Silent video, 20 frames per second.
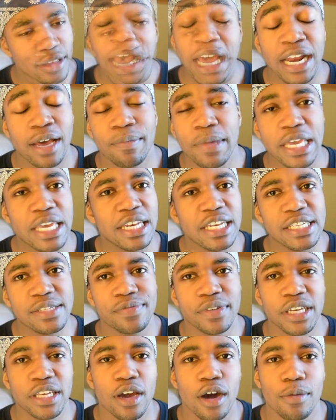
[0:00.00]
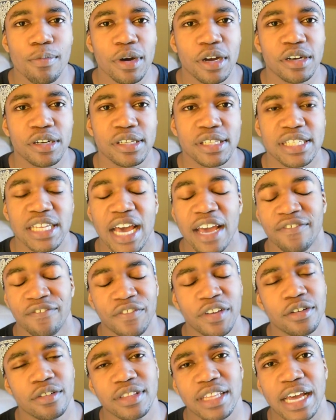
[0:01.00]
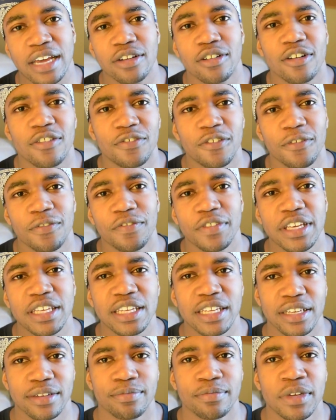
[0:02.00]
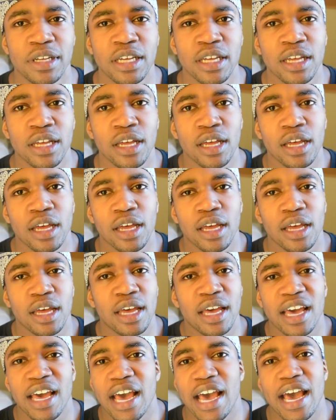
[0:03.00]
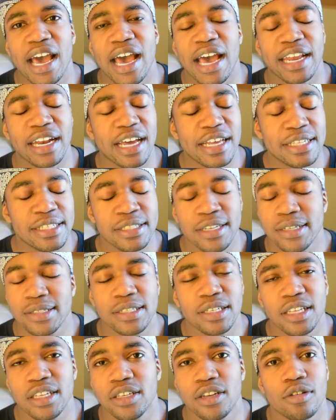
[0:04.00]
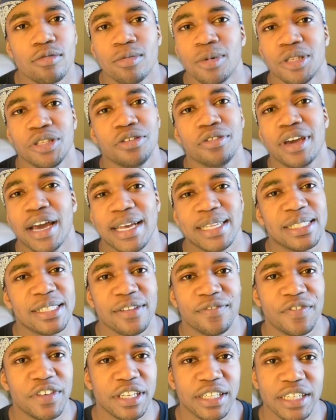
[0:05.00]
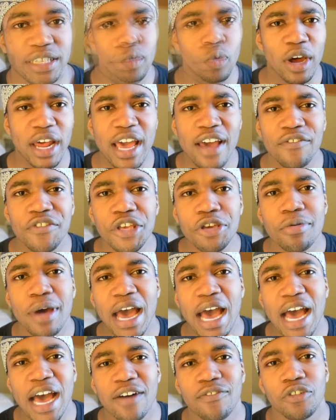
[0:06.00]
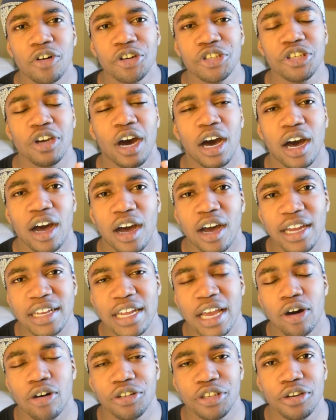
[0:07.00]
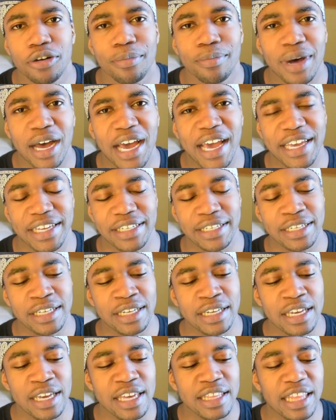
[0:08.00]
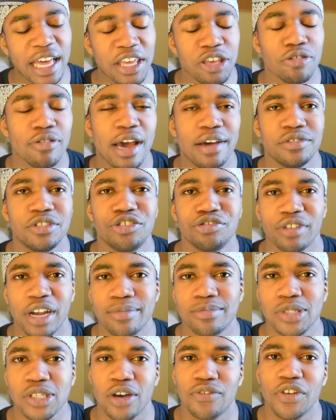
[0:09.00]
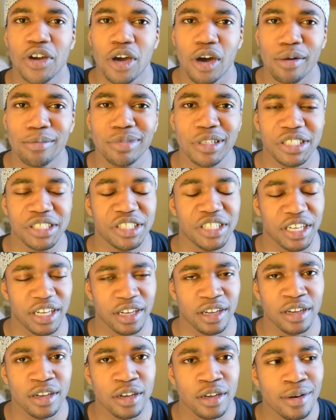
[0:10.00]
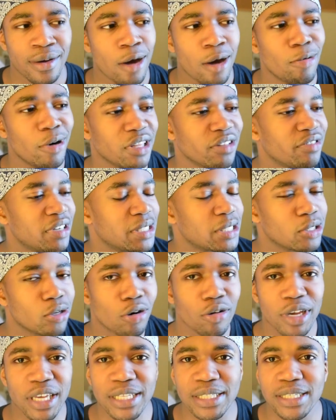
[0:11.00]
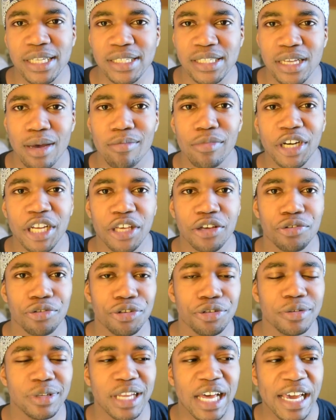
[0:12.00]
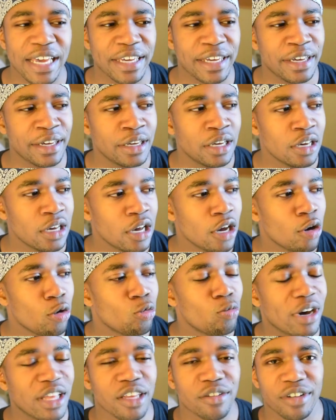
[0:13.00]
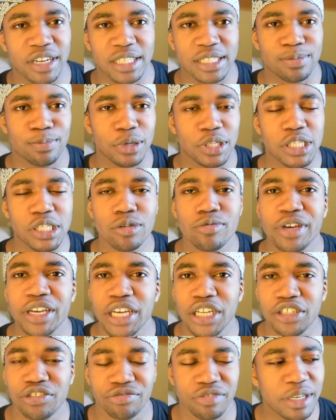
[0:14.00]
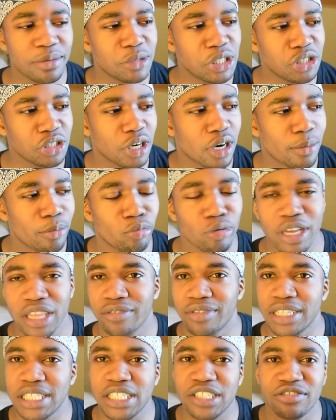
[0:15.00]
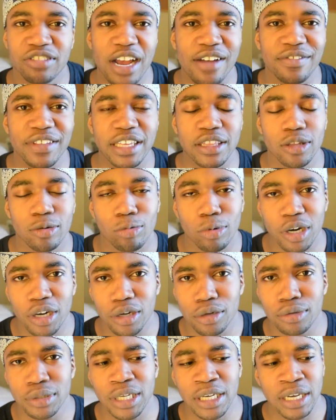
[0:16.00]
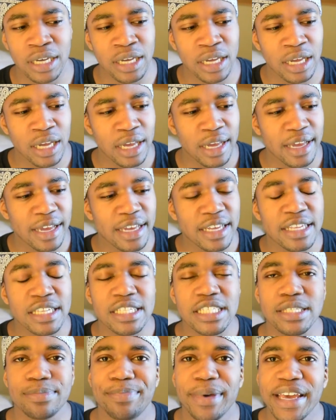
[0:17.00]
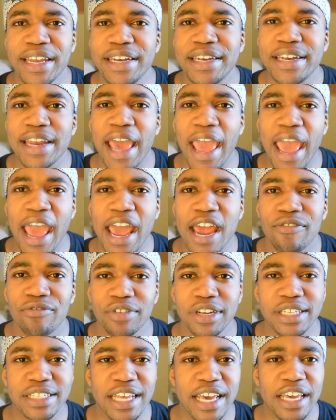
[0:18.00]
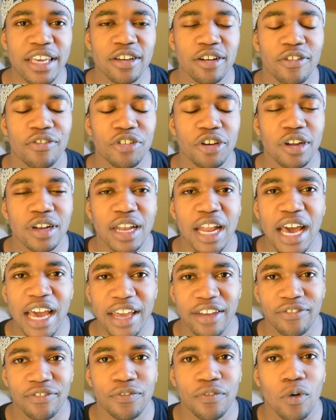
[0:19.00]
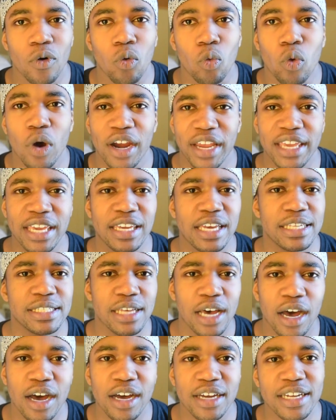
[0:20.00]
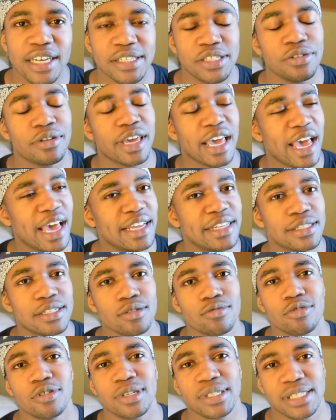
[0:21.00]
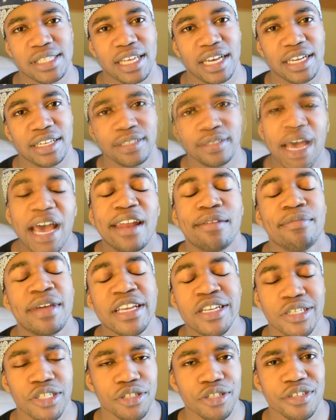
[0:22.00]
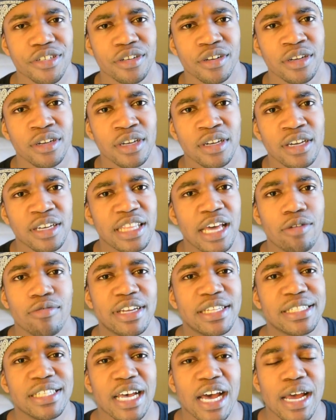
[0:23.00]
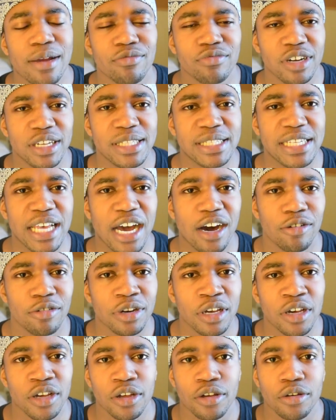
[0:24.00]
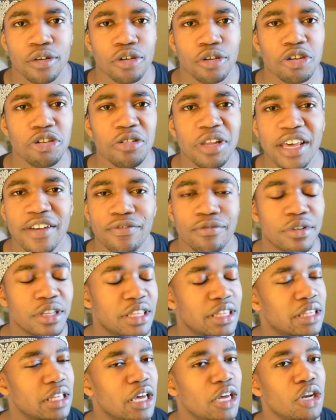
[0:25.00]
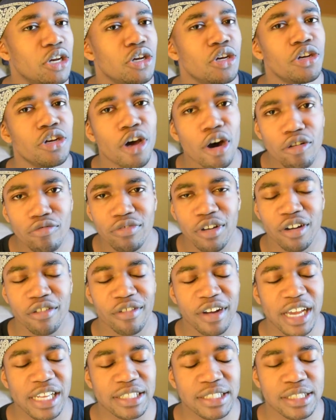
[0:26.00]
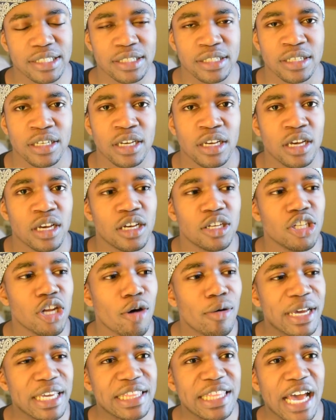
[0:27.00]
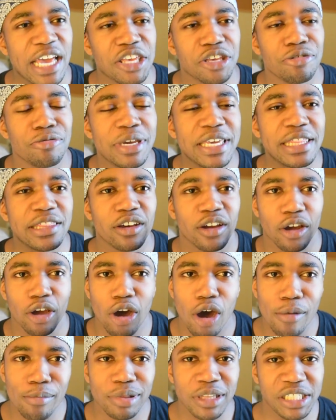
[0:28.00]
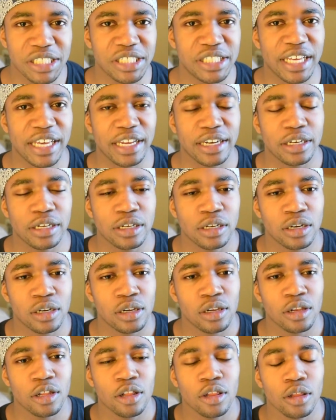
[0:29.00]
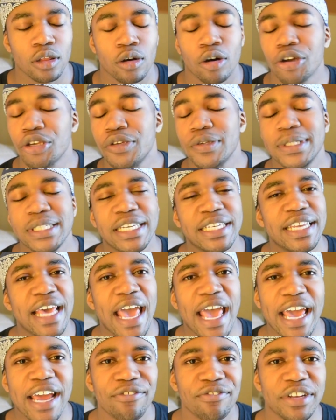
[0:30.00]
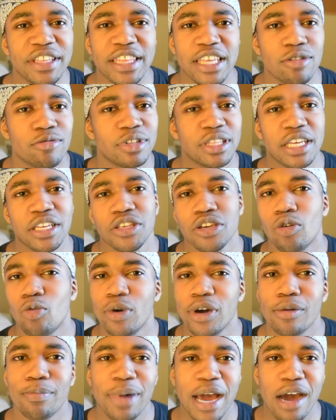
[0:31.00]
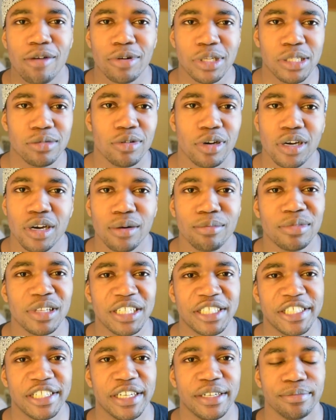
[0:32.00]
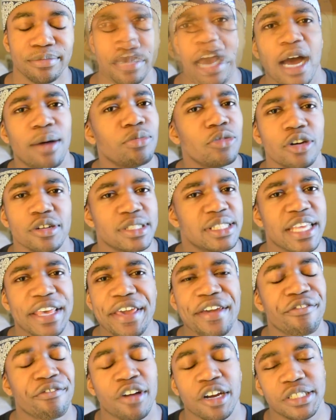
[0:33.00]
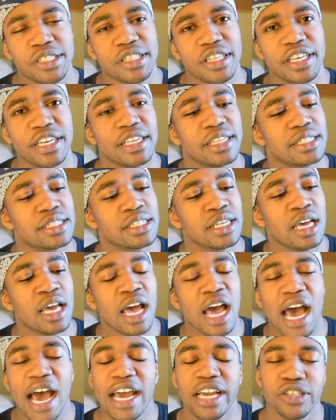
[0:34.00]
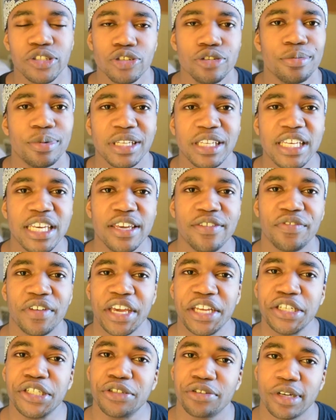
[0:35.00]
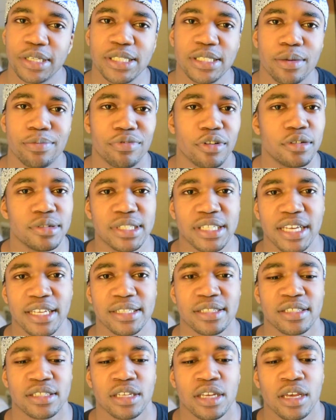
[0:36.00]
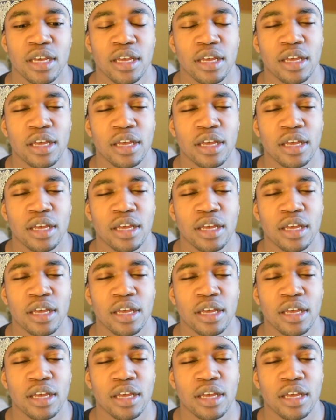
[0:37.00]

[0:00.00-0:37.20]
And I'm making this video because I felt that awful feeling. And I certainly don't want you guys to feel it. Whatever you have on your heart or your mind that you have dreamt of accomplishing, whether it's talking to somebody who you like, whether it's pursuing a dream job, whether it's traveling the world, spend every day of your life working as hard as you can towards that. And make sure that when time runs out, you live with no regrets, knowing that you either accomplished it or you did everything within your willpower to accomplish it. I'm not saying rush things. I do believe in trust the process.